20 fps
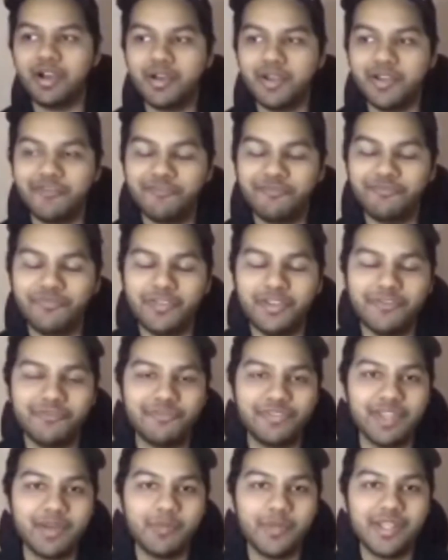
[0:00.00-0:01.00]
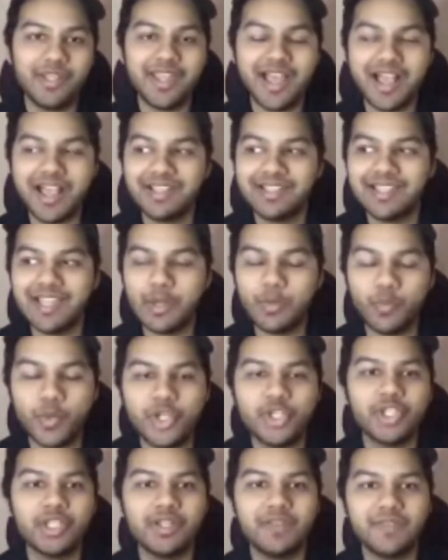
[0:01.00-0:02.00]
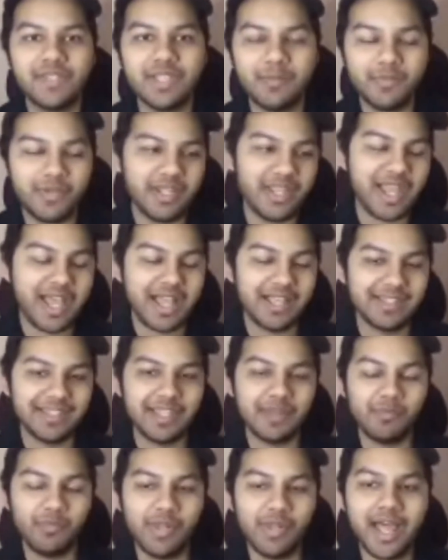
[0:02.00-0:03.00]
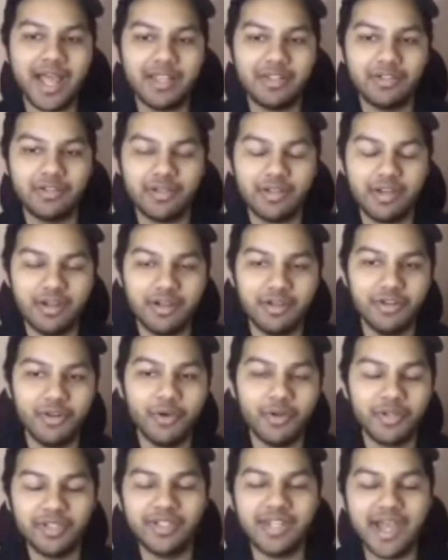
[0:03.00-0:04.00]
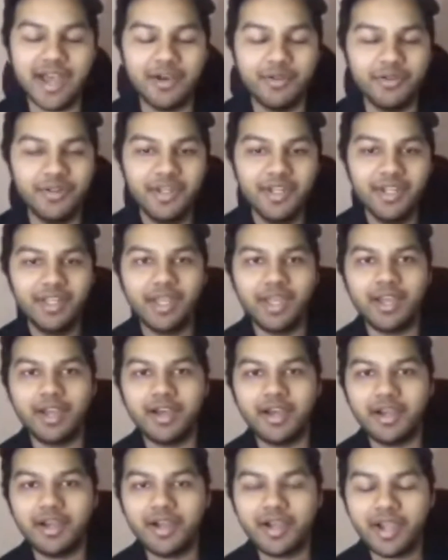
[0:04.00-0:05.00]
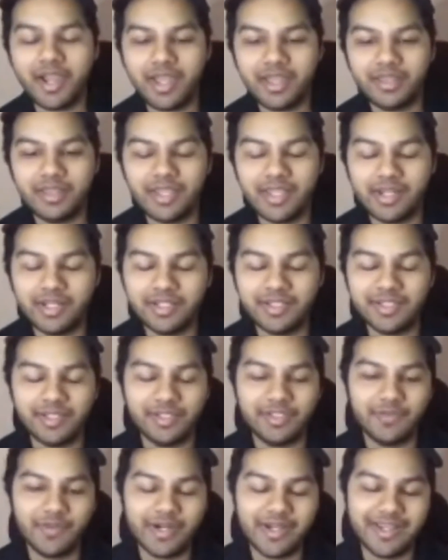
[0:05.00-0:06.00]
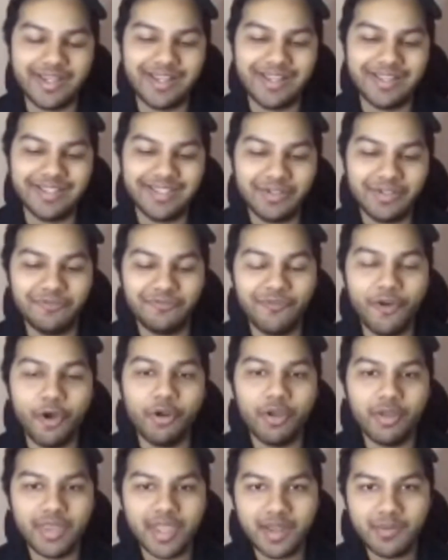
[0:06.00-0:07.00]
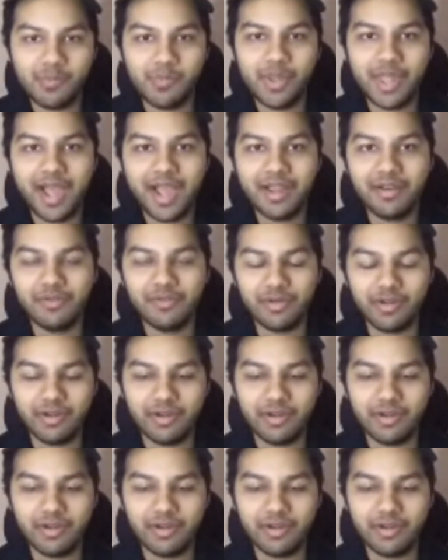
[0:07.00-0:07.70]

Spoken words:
if somebody has that vision, if somebody has that plan noted down, and then it's very easy to follow that plan.